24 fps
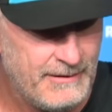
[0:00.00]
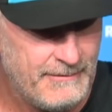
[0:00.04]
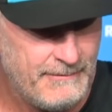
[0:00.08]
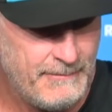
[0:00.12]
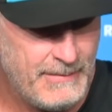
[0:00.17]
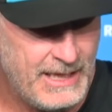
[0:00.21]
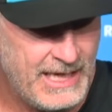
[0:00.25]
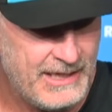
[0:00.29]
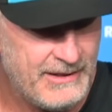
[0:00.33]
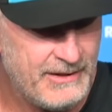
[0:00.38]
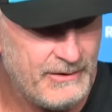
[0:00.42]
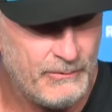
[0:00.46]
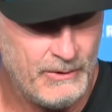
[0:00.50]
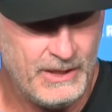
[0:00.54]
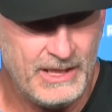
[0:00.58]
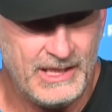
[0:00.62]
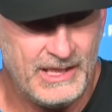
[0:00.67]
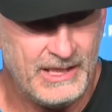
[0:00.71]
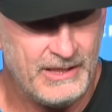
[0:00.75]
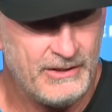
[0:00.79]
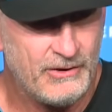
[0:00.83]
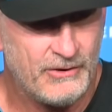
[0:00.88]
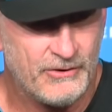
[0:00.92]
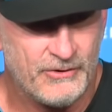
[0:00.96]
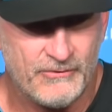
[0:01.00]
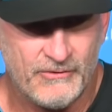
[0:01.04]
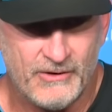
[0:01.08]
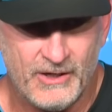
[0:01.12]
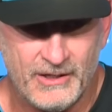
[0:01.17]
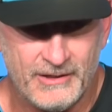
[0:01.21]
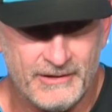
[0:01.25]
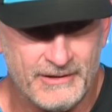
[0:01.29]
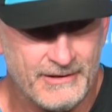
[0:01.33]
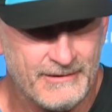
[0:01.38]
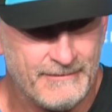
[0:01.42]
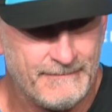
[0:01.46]
man, did we need those
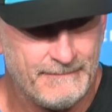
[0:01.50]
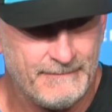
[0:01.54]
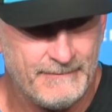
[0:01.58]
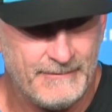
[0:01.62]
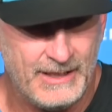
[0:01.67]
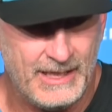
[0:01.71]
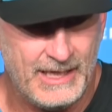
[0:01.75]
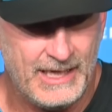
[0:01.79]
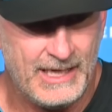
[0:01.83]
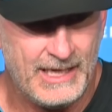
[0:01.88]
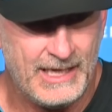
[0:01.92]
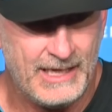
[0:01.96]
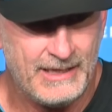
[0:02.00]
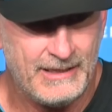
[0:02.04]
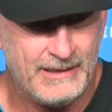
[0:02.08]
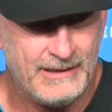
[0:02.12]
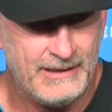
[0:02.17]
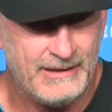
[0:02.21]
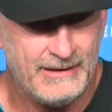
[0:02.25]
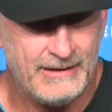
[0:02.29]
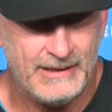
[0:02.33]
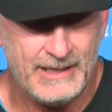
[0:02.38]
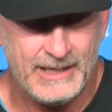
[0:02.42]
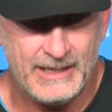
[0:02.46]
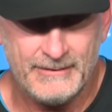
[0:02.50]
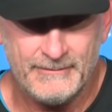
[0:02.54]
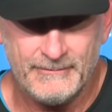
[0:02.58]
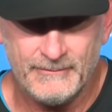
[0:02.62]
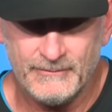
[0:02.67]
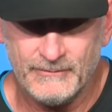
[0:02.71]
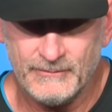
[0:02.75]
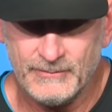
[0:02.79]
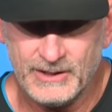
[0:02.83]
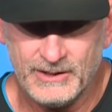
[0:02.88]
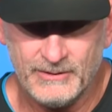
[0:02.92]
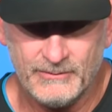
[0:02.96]
runs. And
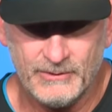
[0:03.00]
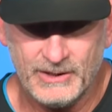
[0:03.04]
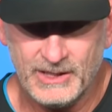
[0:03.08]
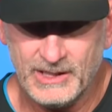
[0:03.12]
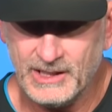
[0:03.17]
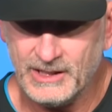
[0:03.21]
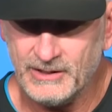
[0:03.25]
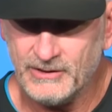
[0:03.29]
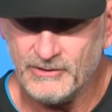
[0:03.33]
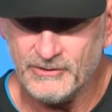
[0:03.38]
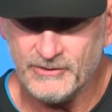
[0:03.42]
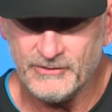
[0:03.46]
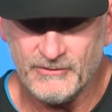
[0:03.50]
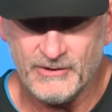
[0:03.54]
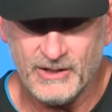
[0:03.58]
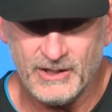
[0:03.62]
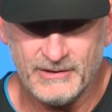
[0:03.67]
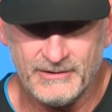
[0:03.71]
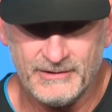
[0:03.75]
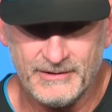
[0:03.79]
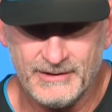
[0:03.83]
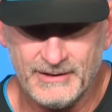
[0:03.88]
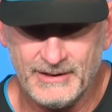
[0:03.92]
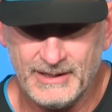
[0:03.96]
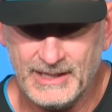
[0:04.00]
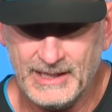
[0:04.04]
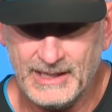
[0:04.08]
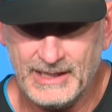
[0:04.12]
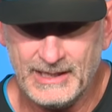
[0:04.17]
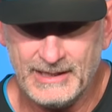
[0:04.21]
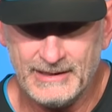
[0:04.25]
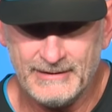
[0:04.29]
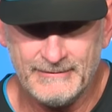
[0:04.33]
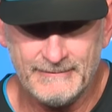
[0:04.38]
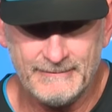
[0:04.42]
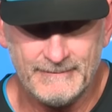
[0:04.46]
did we need those runs.
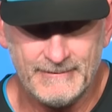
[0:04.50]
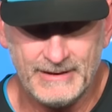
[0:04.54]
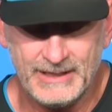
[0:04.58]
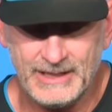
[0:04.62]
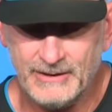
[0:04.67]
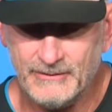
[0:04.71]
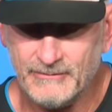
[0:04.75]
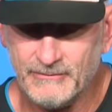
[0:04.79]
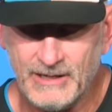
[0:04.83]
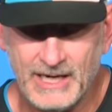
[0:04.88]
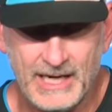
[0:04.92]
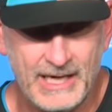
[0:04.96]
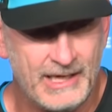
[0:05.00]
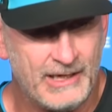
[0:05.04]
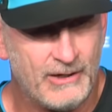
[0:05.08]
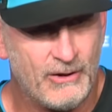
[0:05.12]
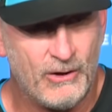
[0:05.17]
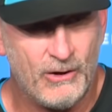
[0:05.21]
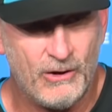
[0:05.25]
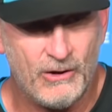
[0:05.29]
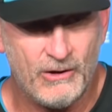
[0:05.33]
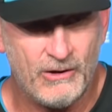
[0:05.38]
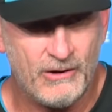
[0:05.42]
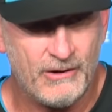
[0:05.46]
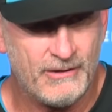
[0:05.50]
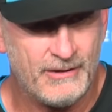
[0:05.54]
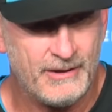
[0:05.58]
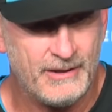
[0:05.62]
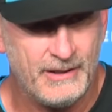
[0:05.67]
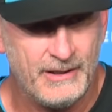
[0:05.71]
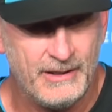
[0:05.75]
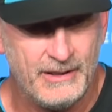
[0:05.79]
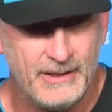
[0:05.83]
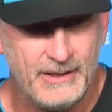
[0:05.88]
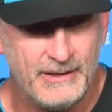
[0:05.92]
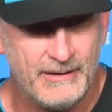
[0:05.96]
And he ran it hard.
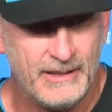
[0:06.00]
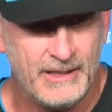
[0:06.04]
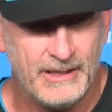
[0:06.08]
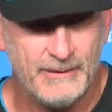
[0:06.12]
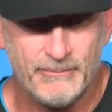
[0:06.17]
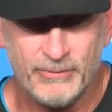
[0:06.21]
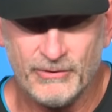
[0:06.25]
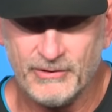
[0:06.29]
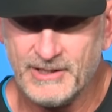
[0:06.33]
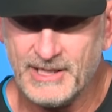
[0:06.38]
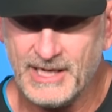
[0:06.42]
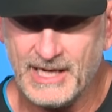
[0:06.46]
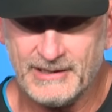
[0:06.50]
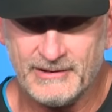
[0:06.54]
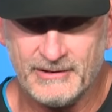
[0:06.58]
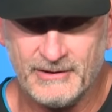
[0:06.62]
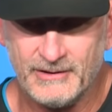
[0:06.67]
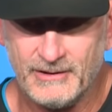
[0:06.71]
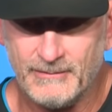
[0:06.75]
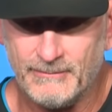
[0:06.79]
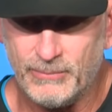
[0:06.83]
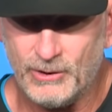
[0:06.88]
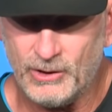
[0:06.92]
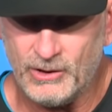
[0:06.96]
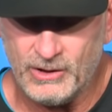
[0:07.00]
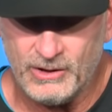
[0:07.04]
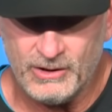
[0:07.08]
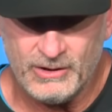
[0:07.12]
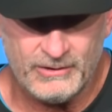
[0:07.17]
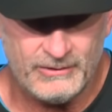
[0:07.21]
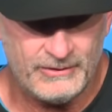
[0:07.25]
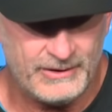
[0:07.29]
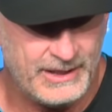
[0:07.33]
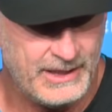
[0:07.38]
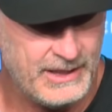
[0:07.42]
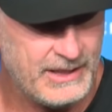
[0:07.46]
He protected the
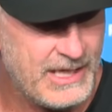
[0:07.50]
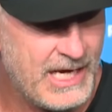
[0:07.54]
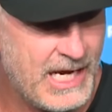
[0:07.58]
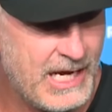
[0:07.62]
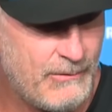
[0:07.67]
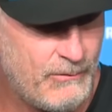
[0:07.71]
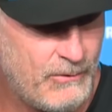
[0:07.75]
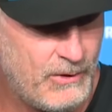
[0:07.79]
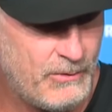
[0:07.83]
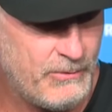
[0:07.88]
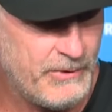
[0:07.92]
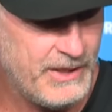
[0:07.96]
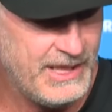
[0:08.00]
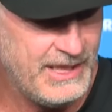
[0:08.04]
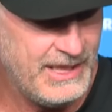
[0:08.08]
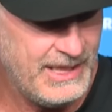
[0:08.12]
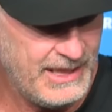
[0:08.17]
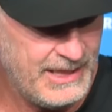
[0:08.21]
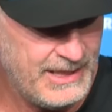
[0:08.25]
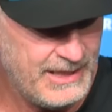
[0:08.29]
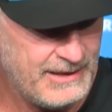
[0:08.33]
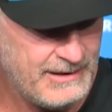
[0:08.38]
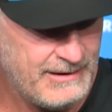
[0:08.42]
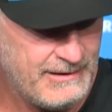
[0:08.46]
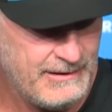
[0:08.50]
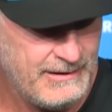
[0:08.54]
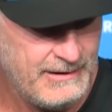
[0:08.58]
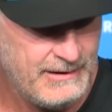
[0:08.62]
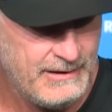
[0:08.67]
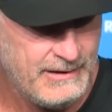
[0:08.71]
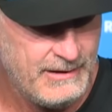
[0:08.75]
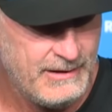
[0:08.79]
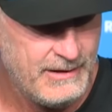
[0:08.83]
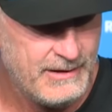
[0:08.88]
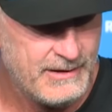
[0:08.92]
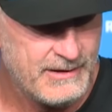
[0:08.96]
ball. He got what we needed.
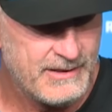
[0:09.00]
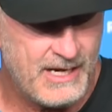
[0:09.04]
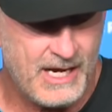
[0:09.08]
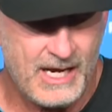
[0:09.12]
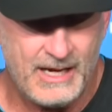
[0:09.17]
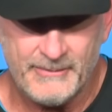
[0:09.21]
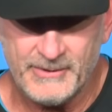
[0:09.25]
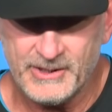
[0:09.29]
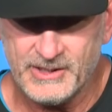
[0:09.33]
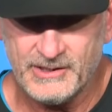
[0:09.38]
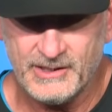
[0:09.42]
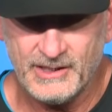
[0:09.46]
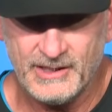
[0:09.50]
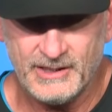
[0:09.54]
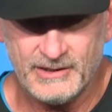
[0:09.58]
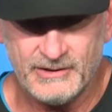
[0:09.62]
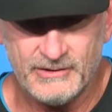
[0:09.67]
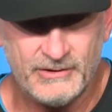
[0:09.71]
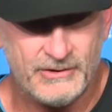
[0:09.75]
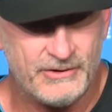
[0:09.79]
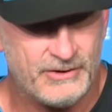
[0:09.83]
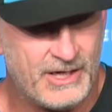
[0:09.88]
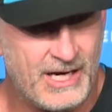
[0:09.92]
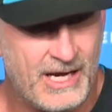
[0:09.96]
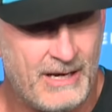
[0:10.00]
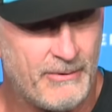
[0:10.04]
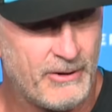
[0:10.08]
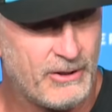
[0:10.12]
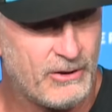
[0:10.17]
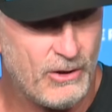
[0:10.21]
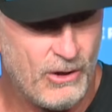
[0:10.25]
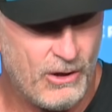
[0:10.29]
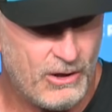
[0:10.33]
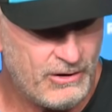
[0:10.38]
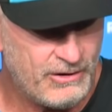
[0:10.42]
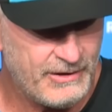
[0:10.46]
Thomas did a good job of
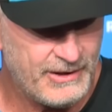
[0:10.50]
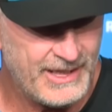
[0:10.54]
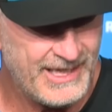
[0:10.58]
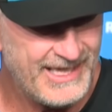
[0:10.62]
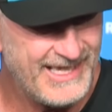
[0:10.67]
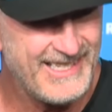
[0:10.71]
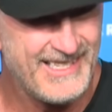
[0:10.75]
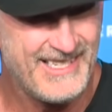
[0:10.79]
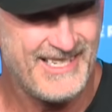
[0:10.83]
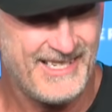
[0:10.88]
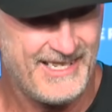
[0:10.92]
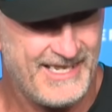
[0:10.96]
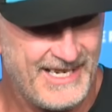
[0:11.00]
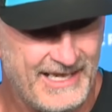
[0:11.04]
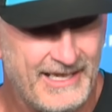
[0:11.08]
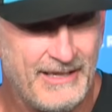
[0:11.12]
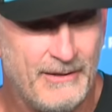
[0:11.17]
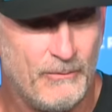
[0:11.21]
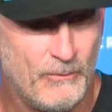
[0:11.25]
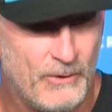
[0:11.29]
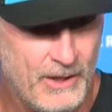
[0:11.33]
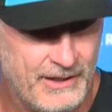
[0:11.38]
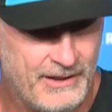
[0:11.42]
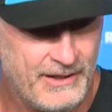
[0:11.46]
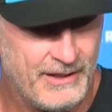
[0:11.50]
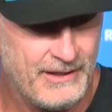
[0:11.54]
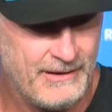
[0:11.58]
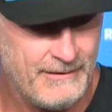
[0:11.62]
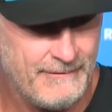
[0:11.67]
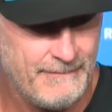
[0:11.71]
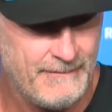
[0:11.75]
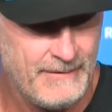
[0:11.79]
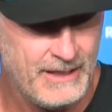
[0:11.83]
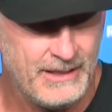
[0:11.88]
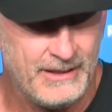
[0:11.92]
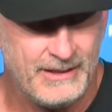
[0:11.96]
calling it and sticking with it.
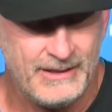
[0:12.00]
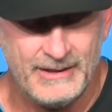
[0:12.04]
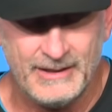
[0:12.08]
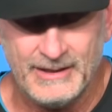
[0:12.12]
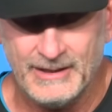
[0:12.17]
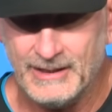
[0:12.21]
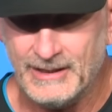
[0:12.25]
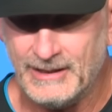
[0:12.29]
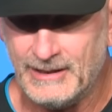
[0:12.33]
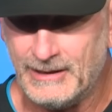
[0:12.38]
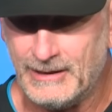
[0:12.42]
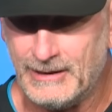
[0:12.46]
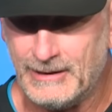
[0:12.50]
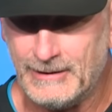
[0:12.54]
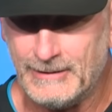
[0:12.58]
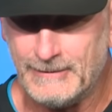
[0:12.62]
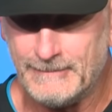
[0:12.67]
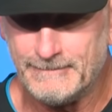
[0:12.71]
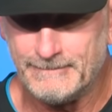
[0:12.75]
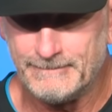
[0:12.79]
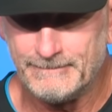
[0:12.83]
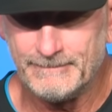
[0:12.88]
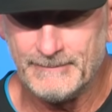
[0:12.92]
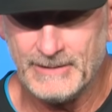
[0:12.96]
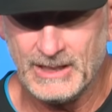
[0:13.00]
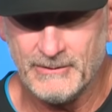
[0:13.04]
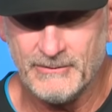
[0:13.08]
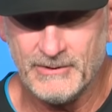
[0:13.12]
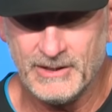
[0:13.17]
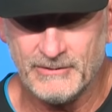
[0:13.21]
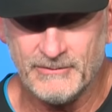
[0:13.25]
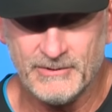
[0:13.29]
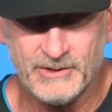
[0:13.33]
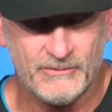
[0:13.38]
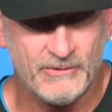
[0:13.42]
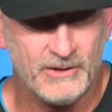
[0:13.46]

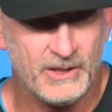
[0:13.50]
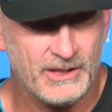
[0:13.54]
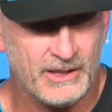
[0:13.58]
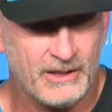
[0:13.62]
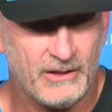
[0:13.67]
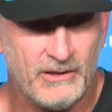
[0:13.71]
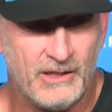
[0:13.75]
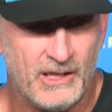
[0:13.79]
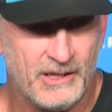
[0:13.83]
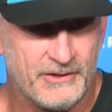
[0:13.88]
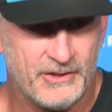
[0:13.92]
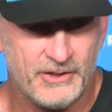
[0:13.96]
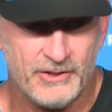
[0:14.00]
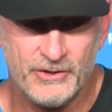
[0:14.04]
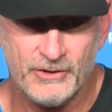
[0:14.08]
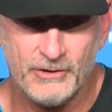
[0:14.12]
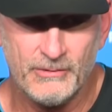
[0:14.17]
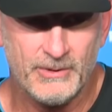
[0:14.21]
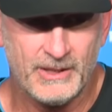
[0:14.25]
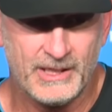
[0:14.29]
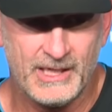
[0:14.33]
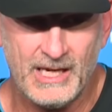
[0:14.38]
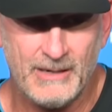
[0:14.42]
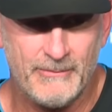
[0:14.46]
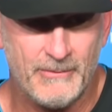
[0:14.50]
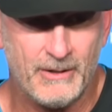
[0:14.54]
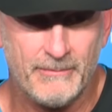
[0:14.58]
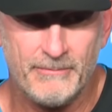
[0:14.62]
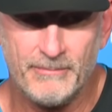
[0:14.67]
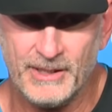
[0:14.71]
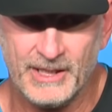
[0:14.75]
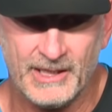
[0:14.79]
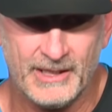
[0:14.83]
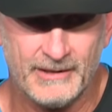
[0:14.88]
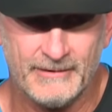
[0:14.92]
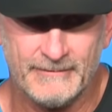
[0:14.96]
It was really clutch. Chuba came
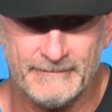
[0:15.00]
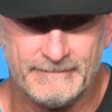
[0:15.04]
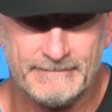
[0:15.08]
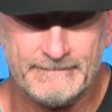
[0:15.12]
up big.